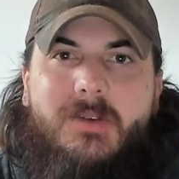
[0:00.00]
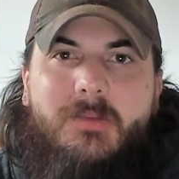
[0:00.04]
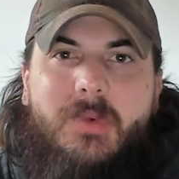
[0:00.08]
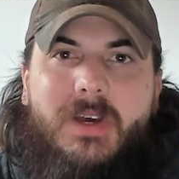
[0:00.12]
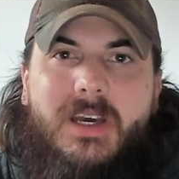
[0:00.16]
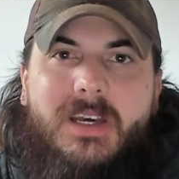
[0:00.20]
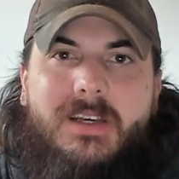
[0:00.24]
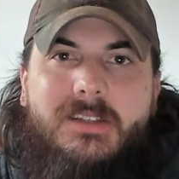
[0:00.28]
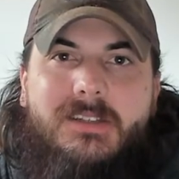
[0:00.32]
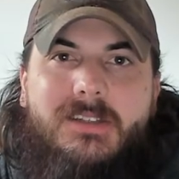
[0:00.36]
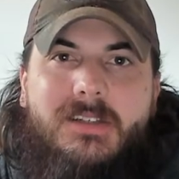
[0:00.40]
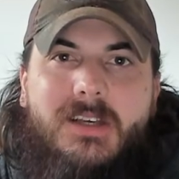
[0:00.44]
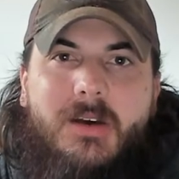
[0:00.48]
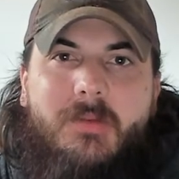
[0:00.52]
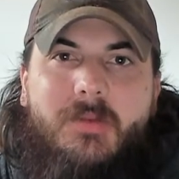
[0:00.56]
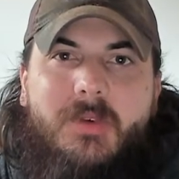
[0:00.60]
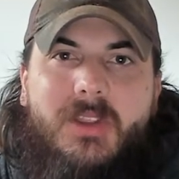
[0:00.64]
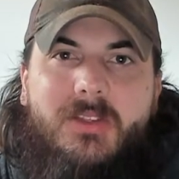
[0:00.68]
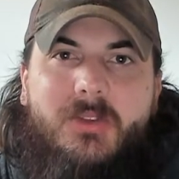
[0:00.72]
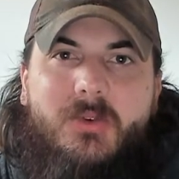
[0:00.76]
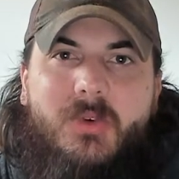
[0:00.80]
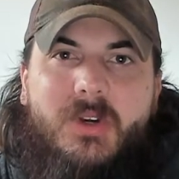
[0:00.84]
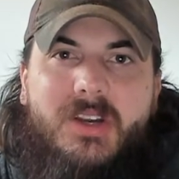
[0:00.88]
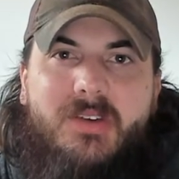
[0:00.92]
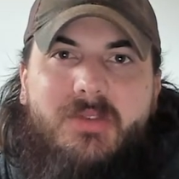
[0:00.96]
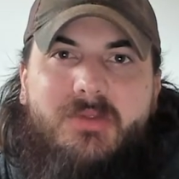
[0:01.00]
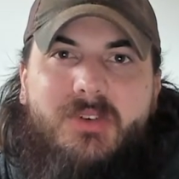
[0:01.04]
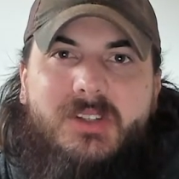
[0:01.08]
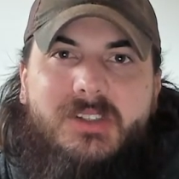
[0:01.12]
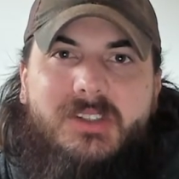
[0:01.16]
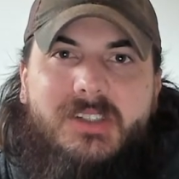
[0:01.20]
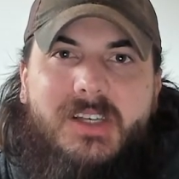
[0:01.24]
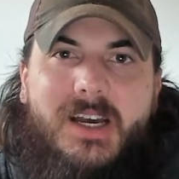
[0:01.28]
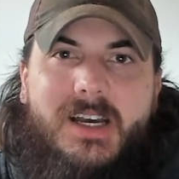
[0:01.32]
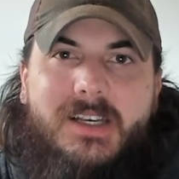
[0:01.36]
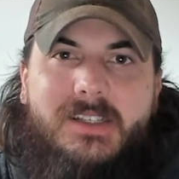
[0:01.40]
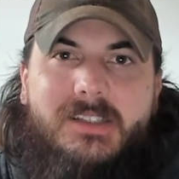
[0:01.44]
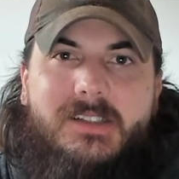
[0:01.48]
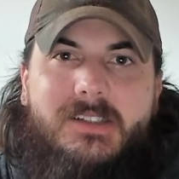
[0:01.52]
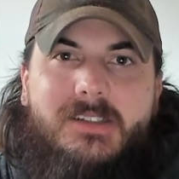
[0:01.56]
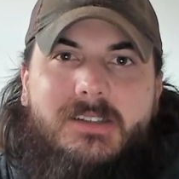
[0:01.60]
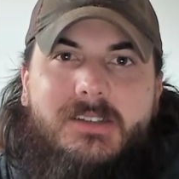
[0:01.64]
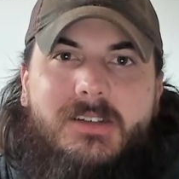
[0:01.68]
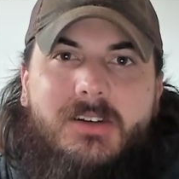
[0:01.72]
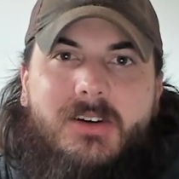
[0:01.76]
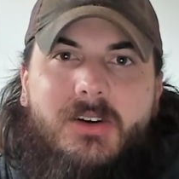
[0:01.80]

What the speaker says: beds come in three different sizes,